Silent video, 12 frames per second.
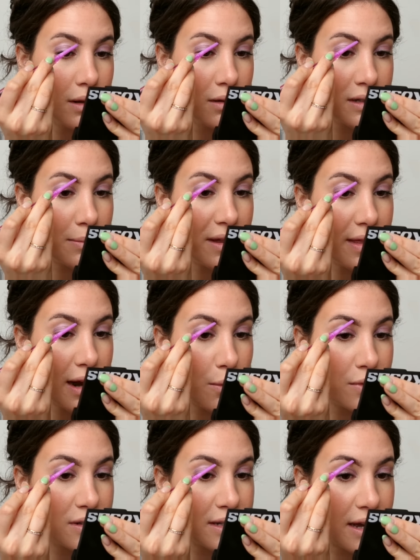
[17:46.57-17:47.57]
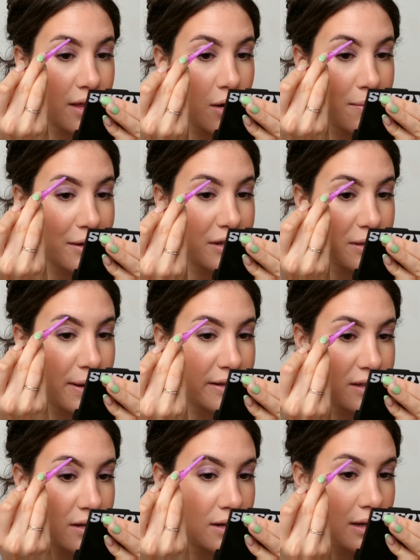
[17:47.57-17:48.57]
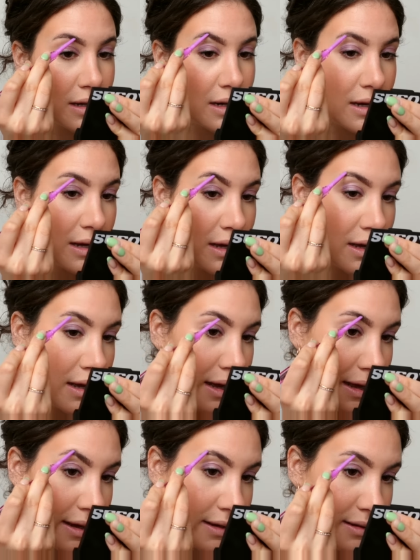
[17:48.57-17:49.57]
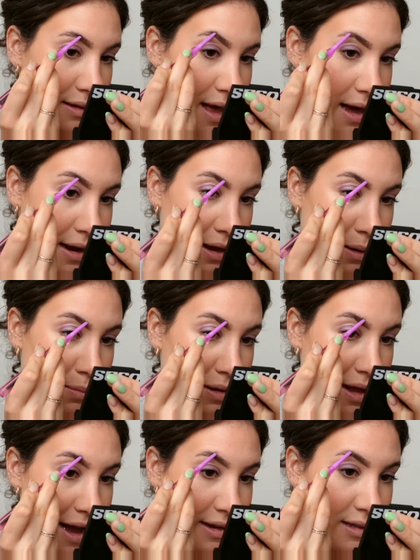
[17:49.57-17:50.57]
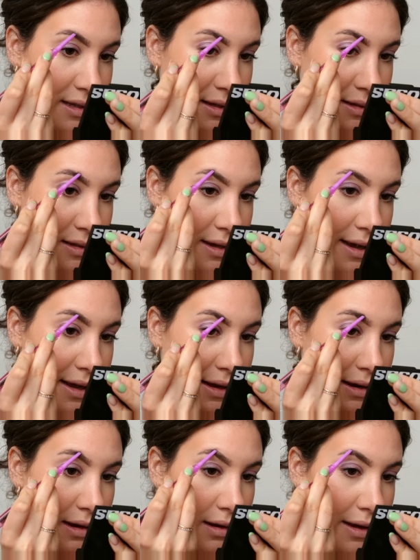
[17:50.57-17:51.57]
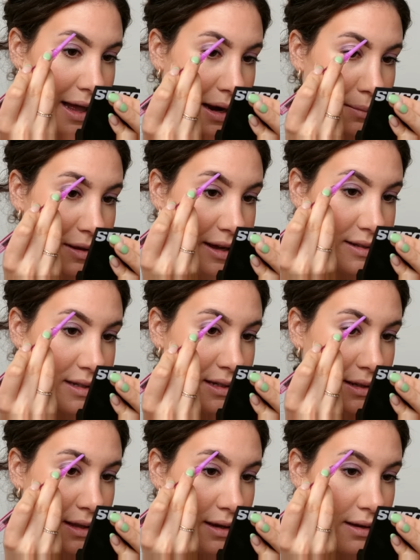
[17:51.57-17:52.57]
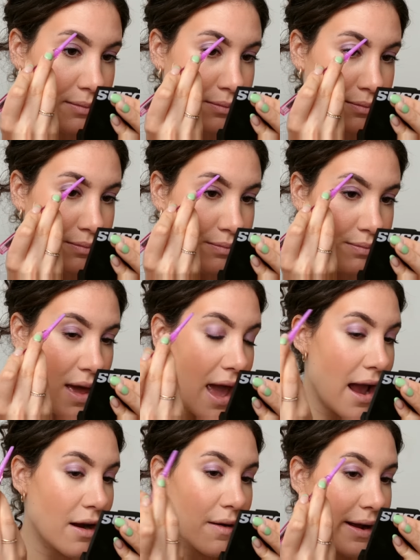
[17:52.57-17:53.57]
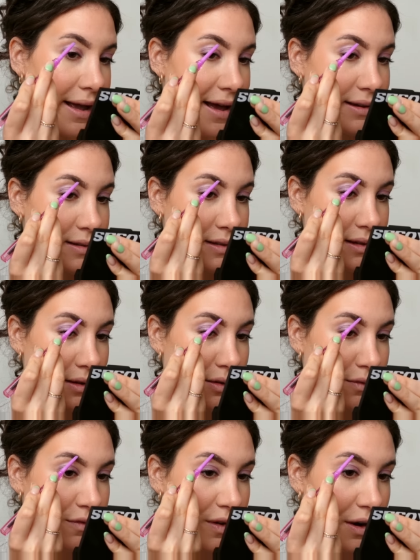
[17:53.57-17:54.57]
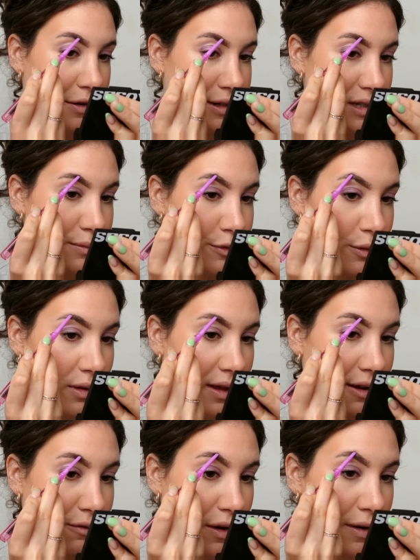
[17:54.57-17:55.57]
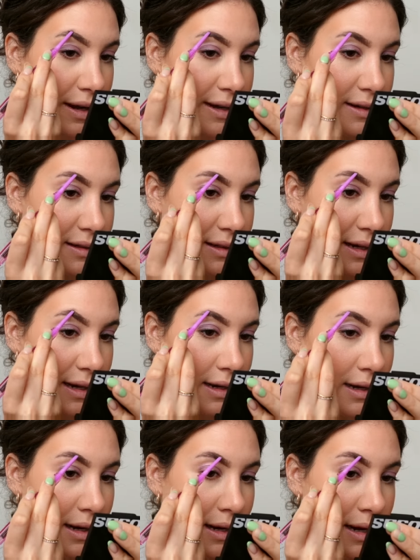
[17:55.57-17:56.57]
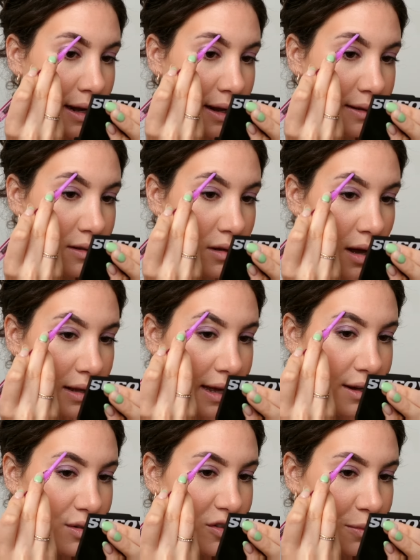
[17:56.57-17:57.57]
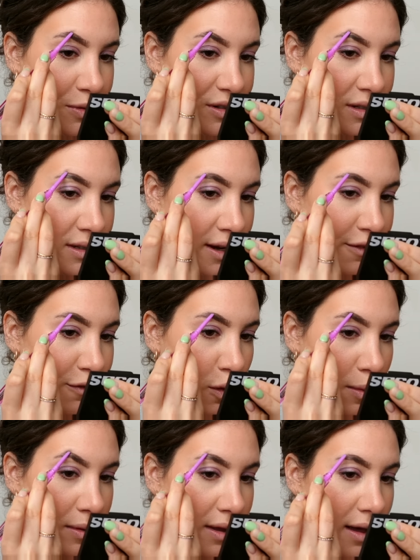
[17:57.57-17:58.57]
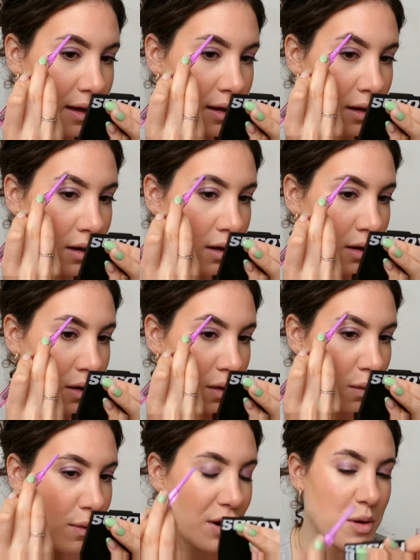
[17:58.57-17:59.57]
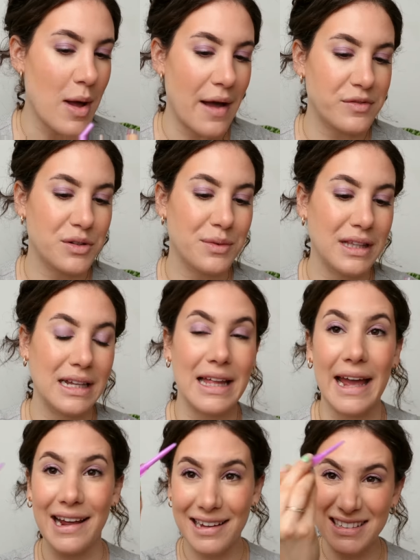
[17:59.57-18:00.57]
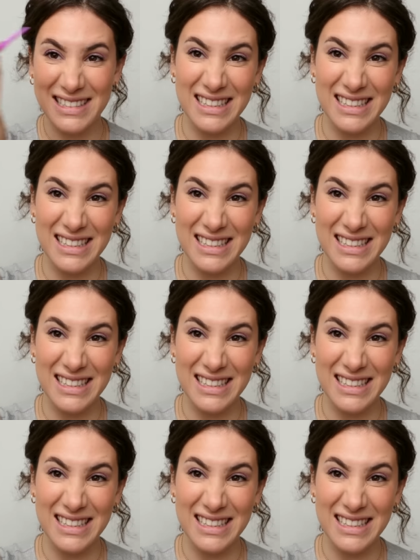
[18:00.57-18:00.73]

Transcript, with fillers: Something that I will say though about this pencil is that it applies to the skin and applies to the hair, I guess, very smoothly and very easily. It's not like a super stiff formula where you have to really like